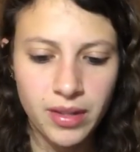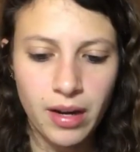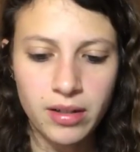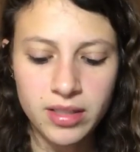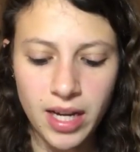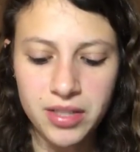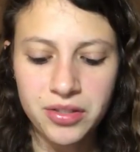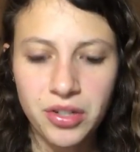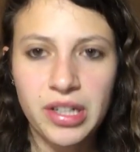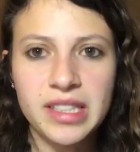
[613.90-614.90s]
They are size
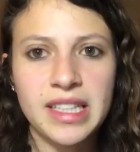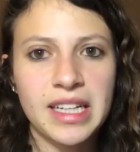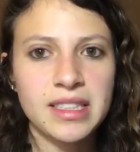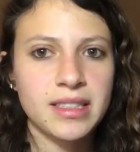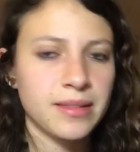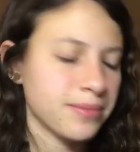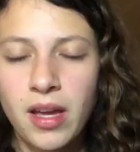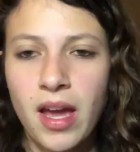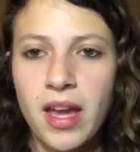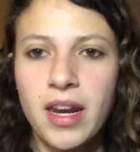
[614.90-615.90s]
36.
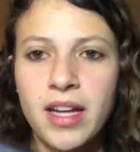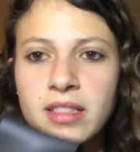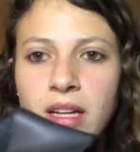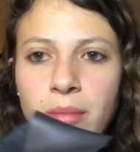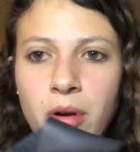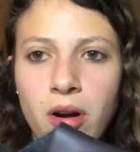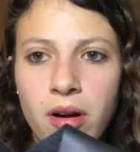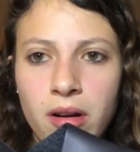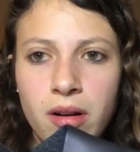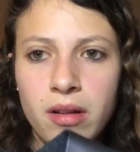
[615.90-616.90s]
Okay, next up
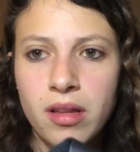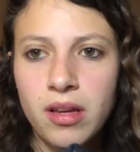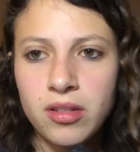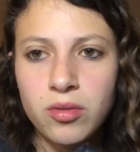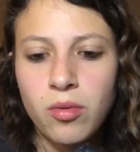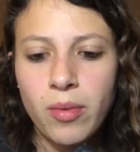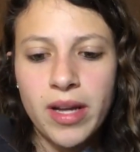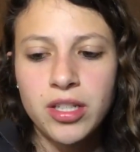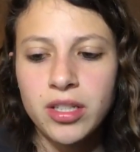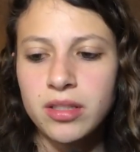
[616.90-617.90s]
are these
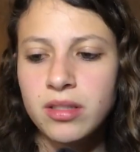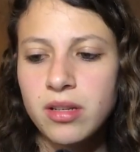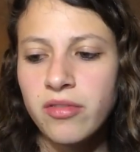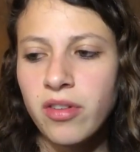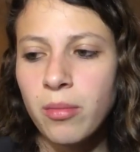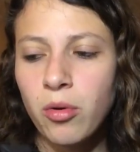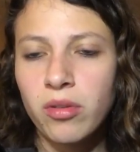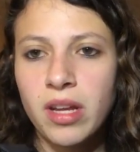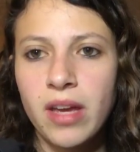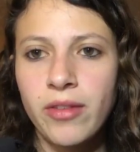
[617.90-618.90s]
wedges from
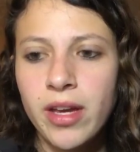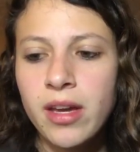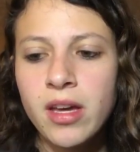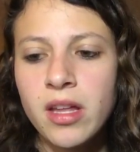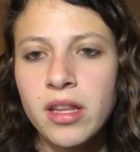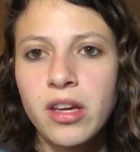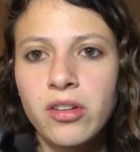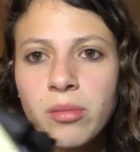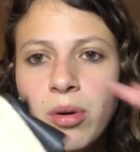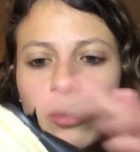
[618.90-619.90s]
Old Navy. The
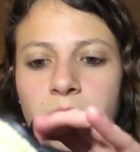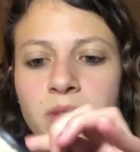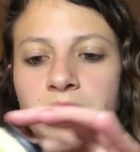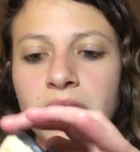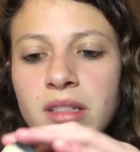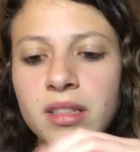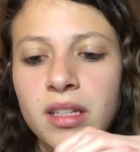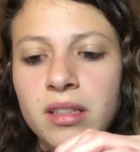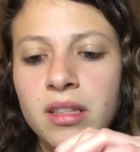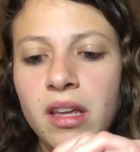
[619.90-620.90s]
only problem with these
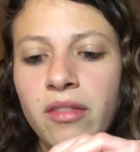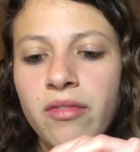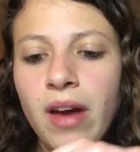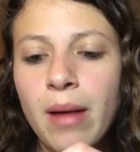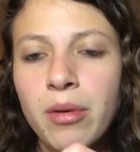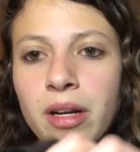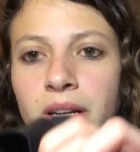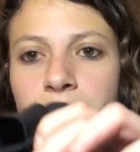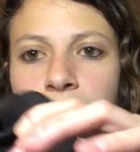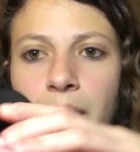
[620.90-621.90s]
is the fabric
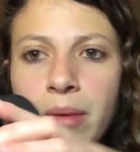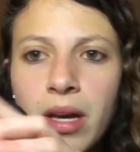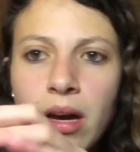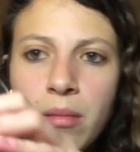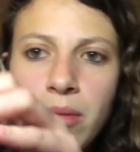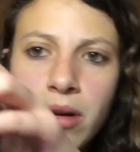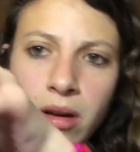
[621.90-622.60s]
is coming up